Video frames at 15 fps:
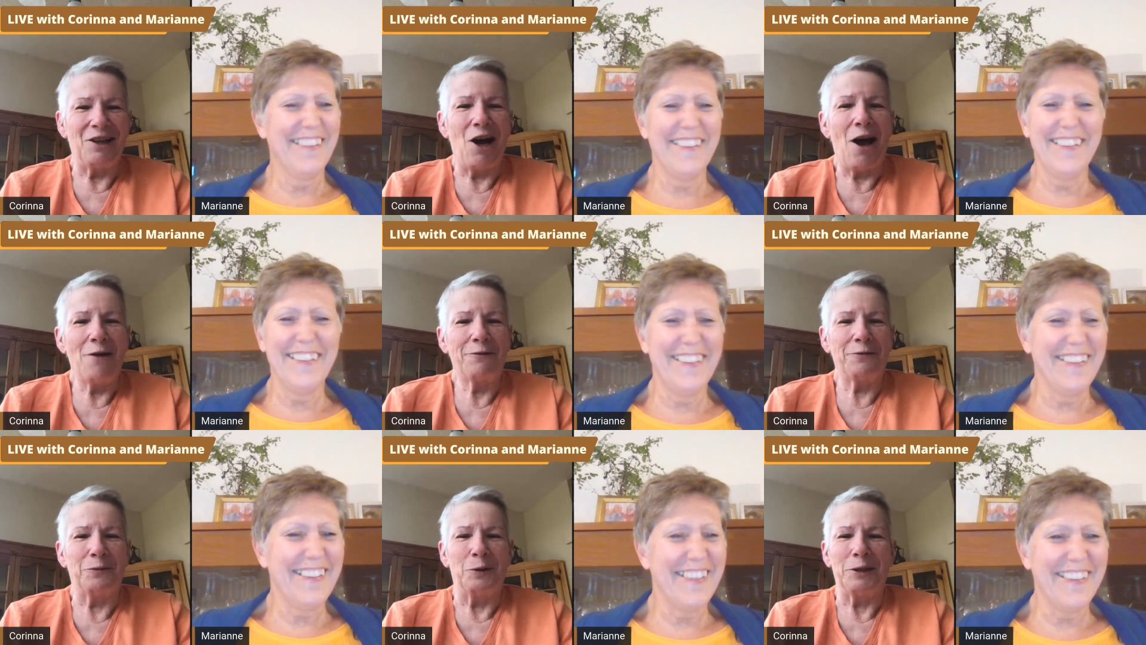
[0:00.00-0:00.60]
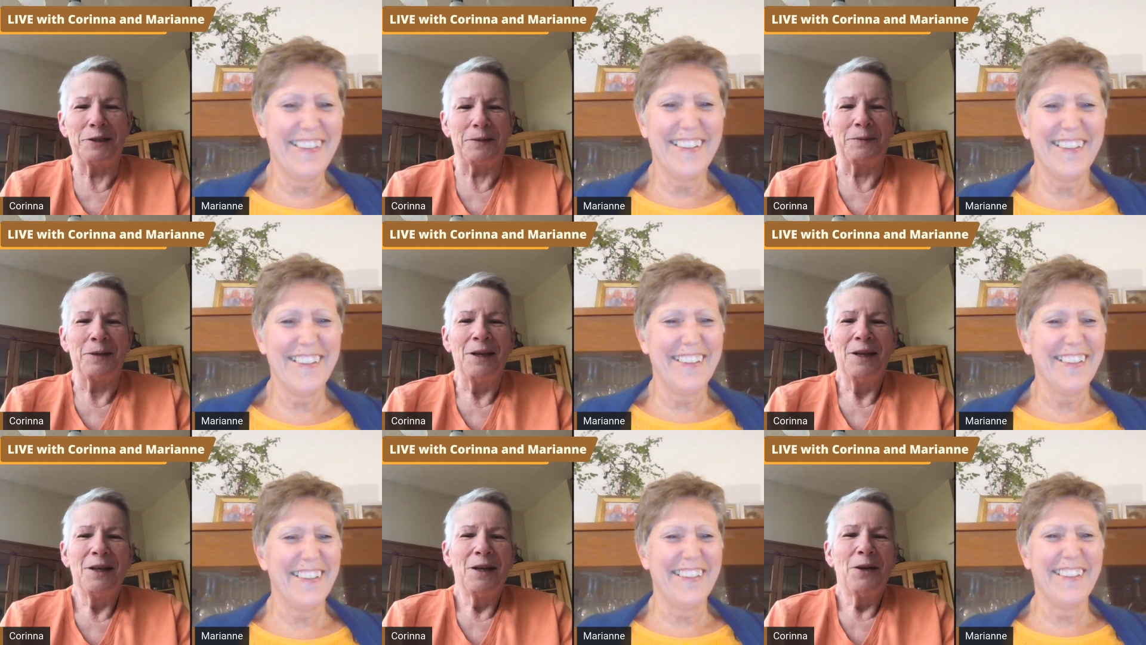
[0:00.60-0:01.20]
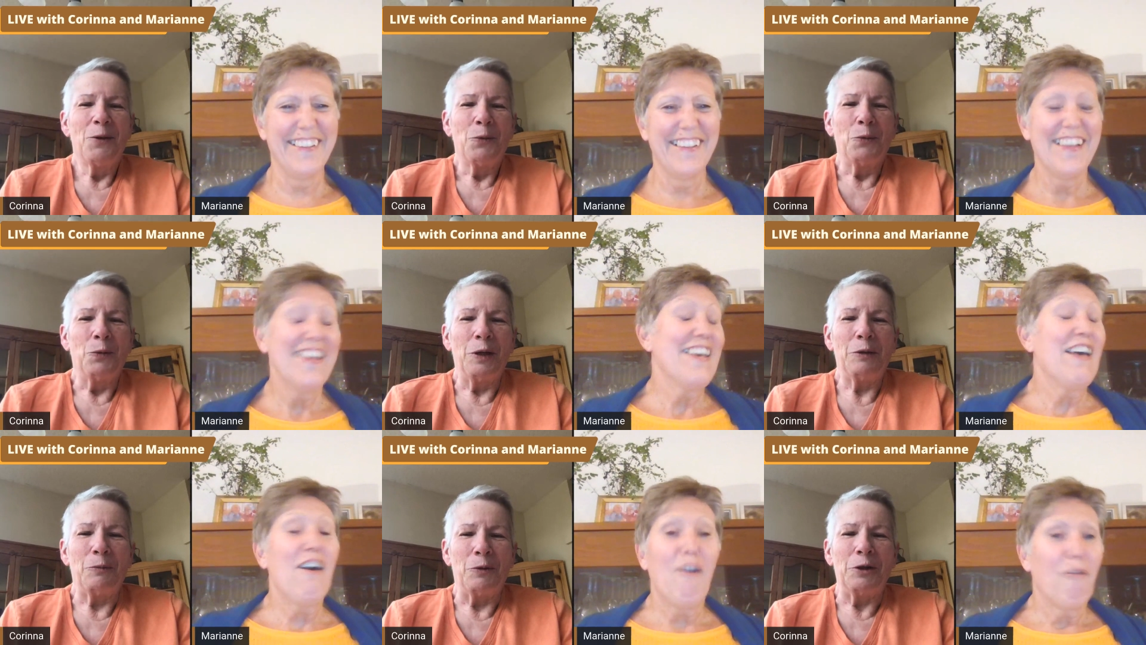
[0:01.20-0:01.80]
Speaker 1: off we'll
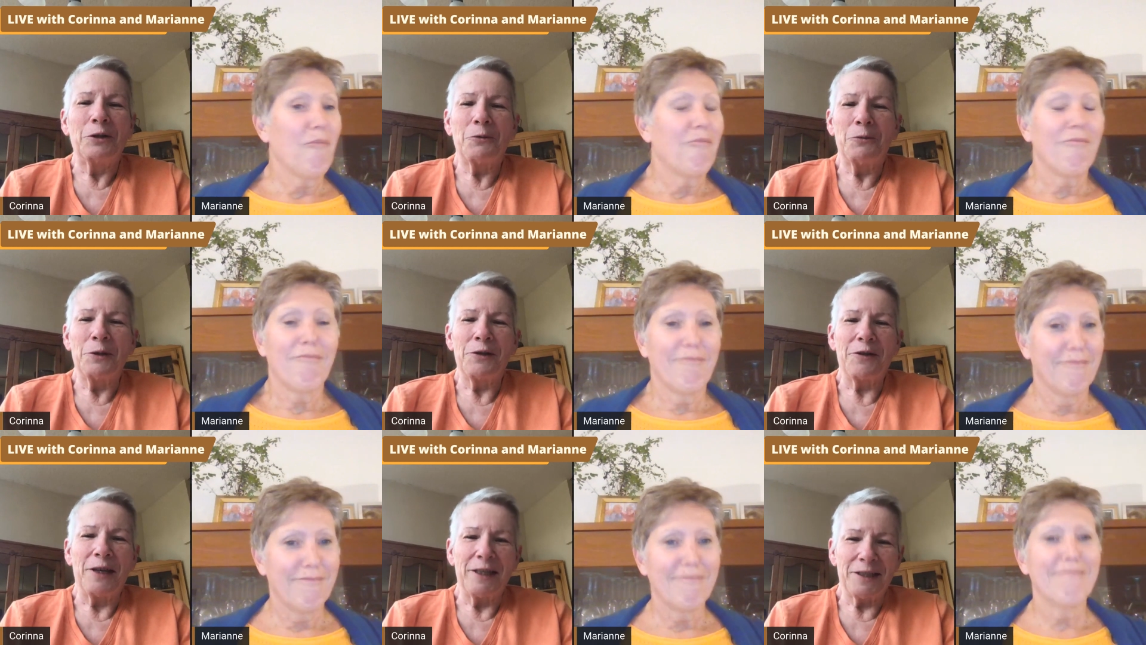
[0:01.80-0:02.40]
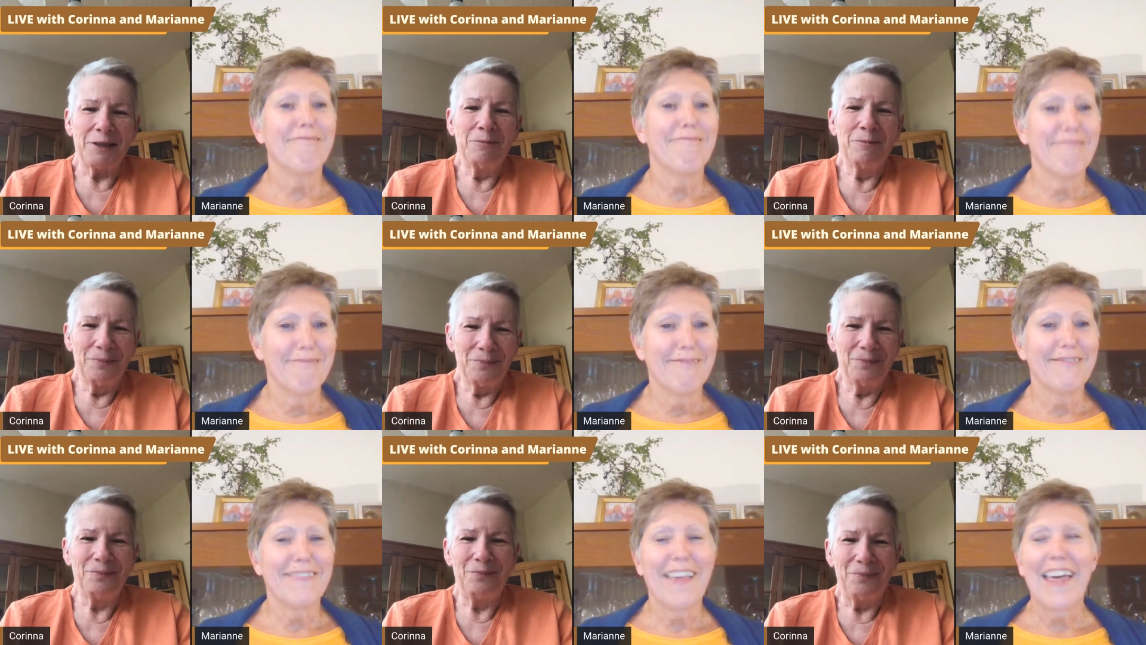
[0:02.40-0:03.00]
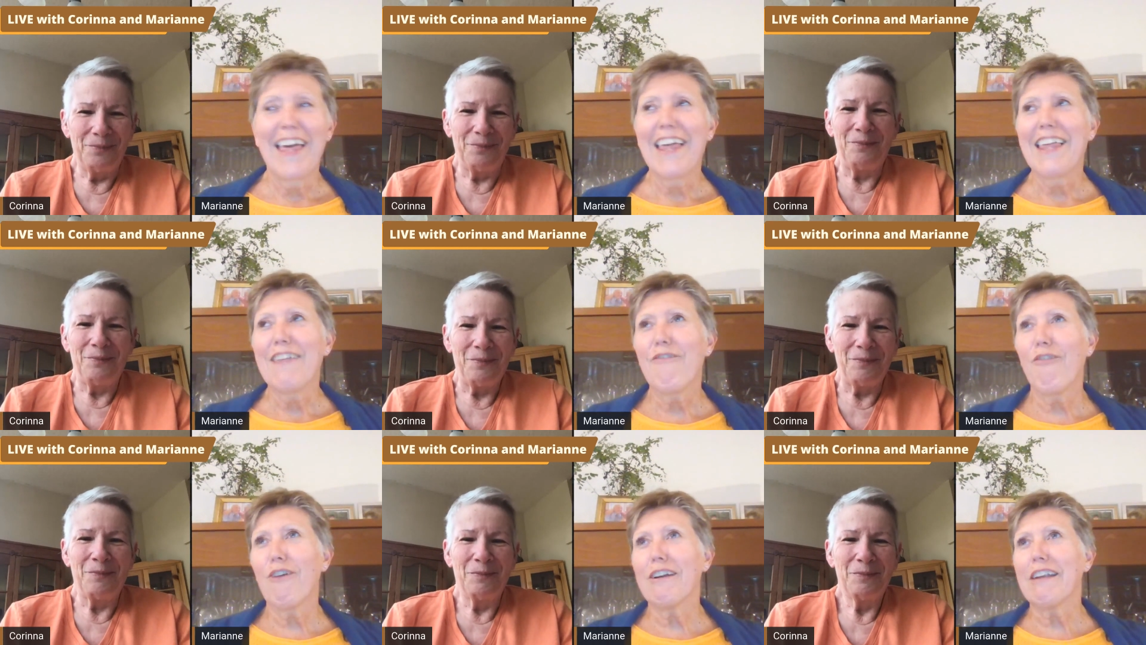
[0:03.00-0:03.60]
we'll work
Speaker 2: with it
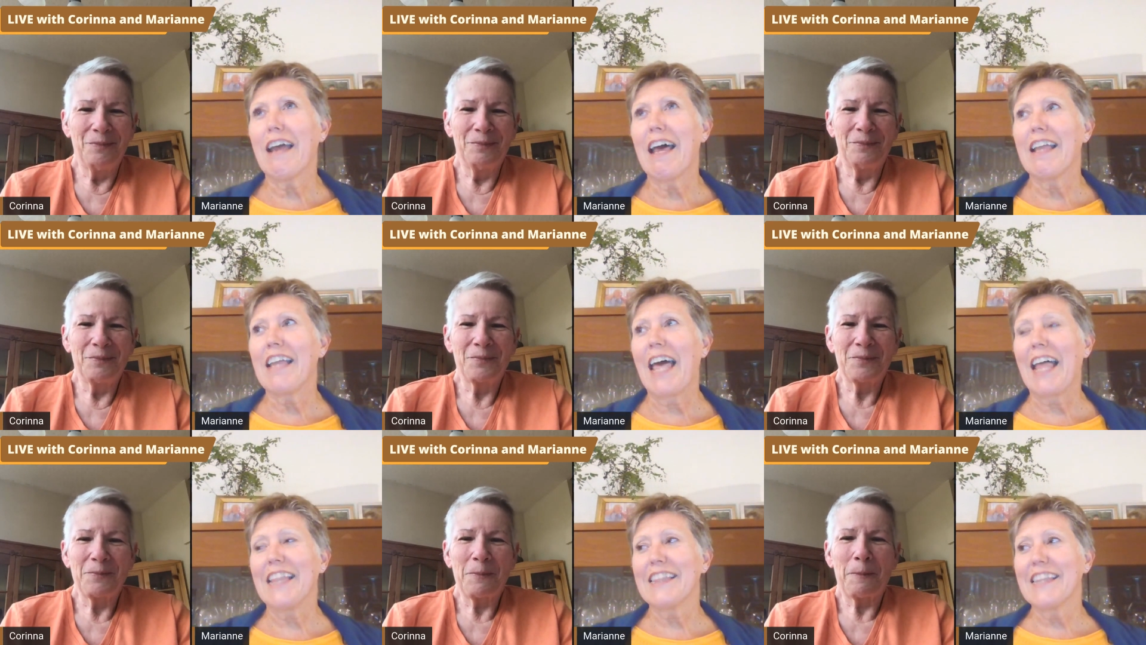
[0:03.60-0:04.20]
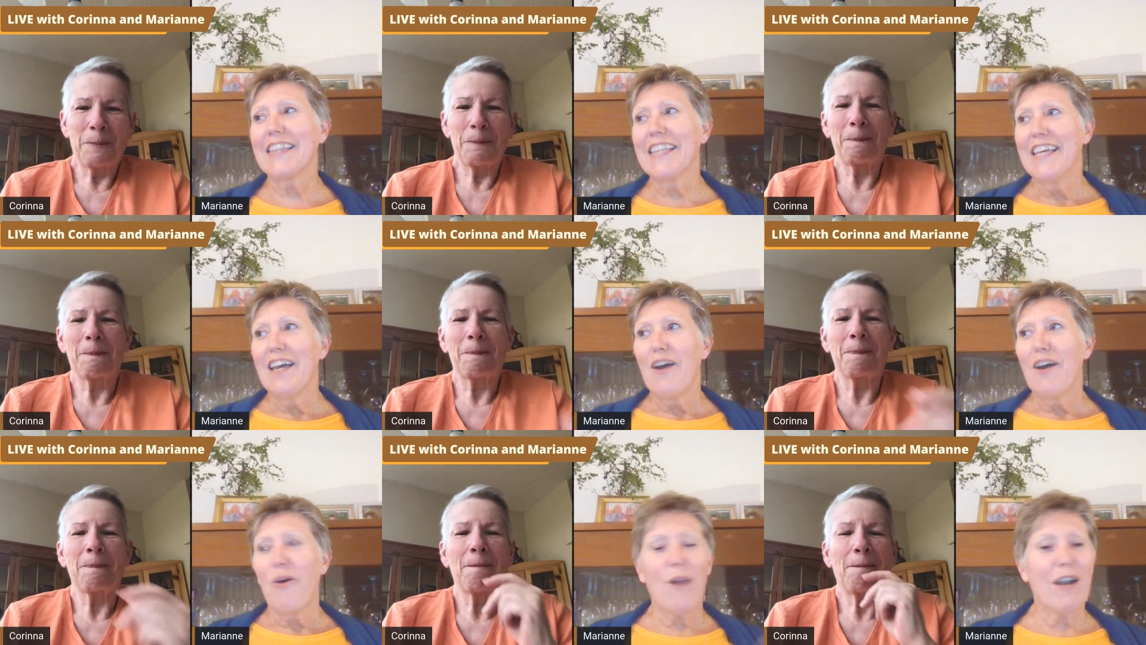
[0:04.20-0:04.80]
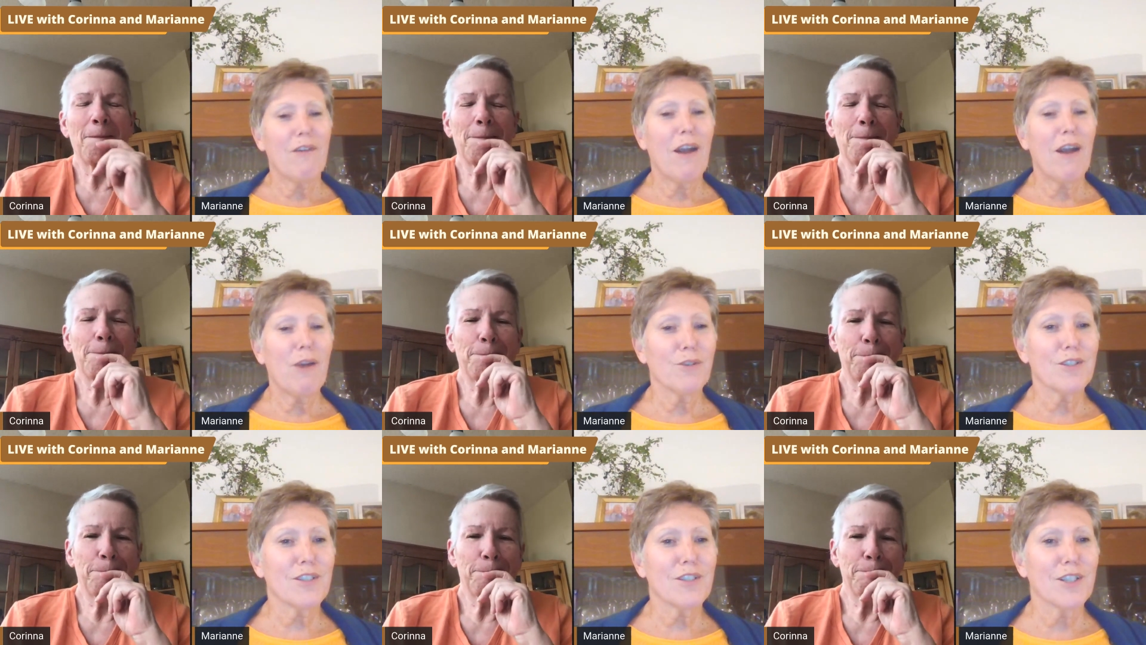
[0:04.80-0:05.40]
for that and where
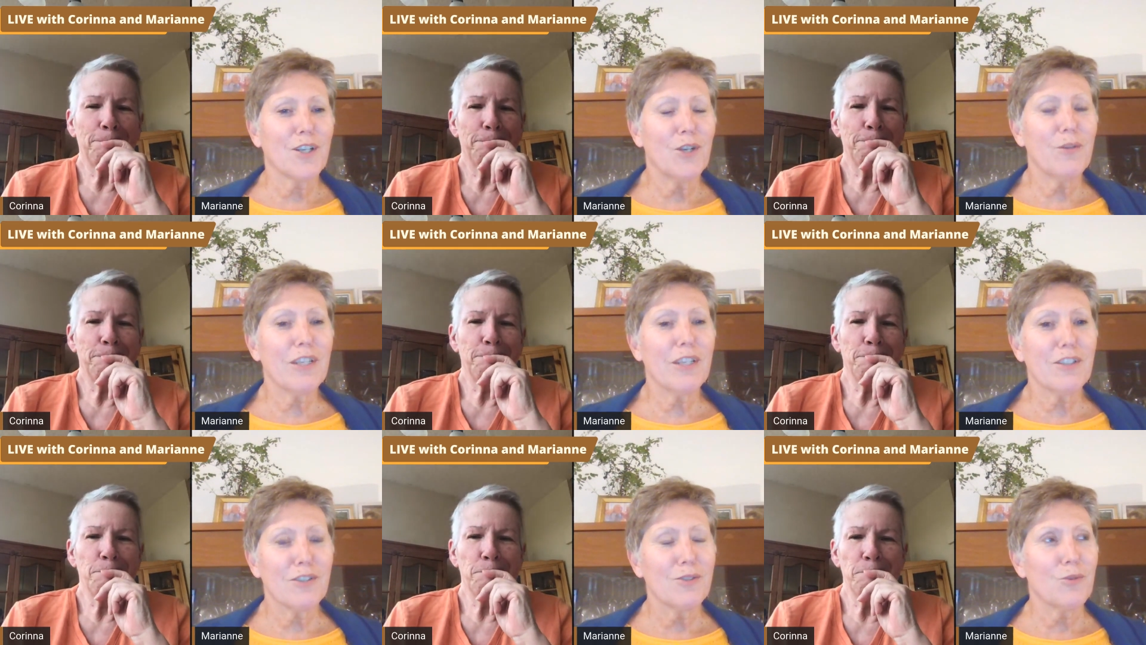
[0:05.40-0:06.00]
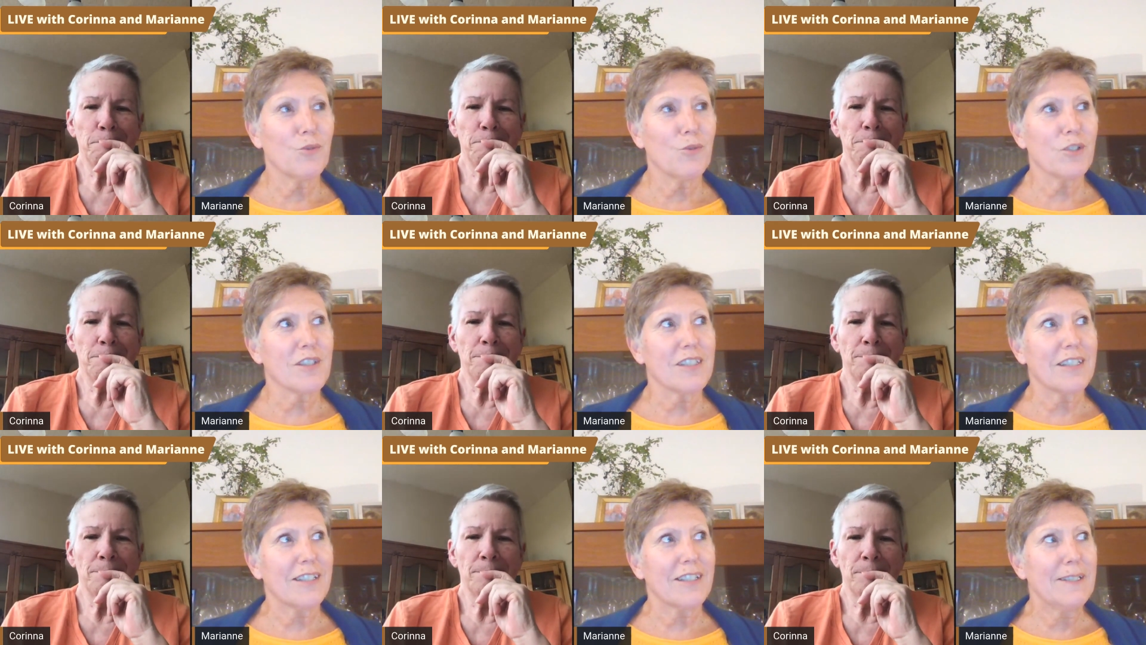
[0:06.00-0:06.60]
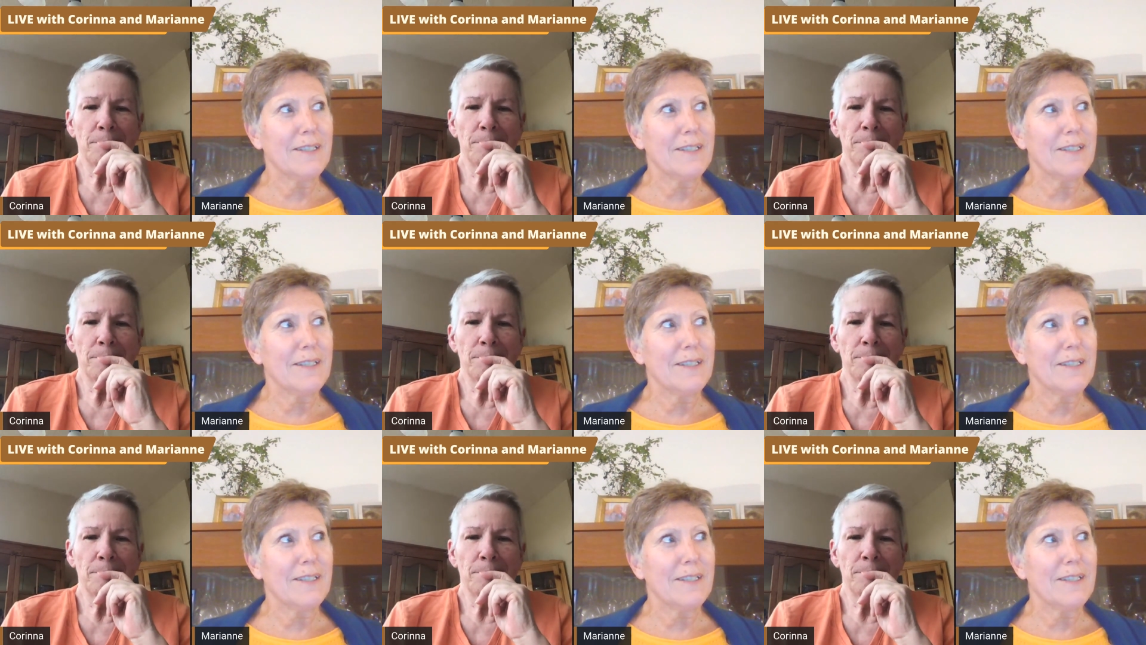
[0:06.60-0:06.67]
i was going to was